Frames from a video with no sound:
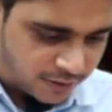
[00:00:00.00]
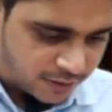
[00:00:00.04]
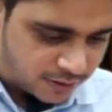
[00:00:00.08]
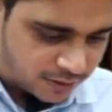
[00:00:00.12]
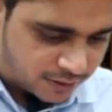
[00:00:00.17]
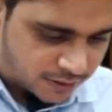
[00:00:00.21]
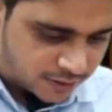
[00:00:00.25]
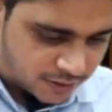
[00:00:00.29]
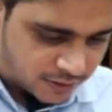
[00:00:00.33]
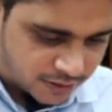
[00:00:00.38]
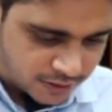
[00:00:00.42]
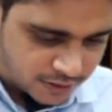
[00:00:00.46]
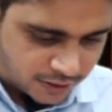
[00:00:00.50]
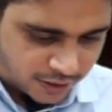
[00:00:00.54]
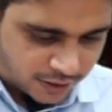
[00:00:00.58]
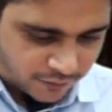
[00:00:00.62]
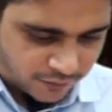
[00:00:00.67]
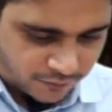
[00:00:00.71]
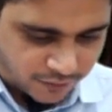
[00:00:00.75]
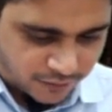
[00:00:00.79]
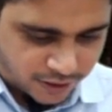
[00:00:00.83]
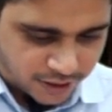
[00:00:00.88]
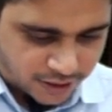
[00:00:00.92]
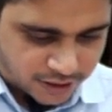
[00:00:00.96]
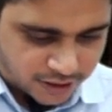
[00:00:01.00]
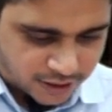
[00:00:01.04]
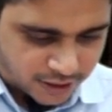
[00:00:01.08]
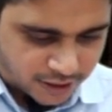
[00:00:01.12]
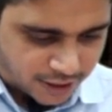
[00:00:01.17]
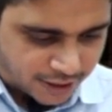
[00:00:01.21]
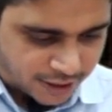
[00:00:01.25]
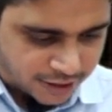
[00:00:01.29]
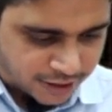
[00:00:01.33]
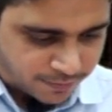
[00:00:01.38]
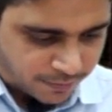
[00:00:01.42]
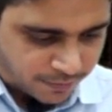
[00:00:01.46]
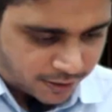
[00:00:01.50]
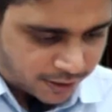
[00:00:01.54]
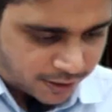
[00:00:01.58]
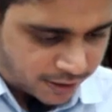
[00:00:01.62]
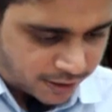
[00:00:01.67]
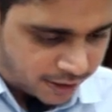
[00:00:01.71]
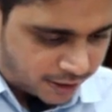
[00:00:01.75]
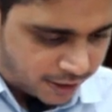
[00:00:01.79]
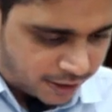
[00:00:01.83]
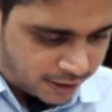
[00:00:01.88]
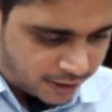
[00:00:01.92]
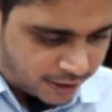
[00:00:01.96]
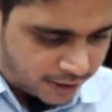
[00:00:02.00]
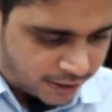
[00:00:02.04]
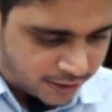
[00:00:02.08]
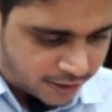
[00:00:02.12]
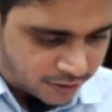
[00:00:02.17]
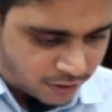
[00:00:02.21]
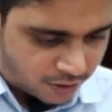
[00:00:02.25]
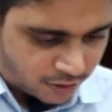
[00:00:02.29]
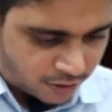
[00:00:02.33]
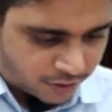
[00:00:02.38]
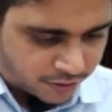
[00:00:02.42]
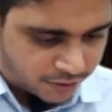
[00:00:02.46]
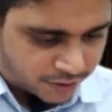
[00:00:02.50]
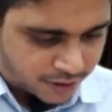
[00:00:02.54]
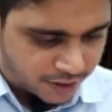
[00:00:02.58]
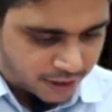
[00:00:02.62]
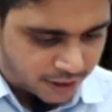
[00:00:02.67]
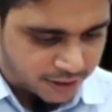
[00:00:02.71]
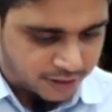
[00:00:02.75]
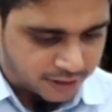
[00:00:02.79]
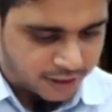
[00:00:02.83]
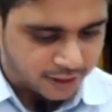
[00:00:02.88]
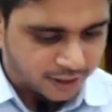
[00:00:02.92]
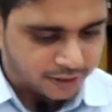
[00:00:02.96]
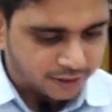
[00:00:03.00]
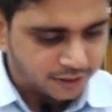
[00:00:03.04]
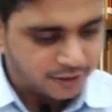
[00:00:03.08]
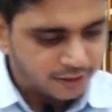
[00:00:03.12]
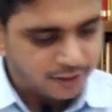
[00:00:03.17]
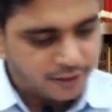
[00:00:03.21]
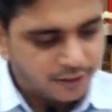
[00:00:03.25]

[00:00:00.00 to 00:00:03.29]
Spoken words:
This is the definition as per Indian Contract Act.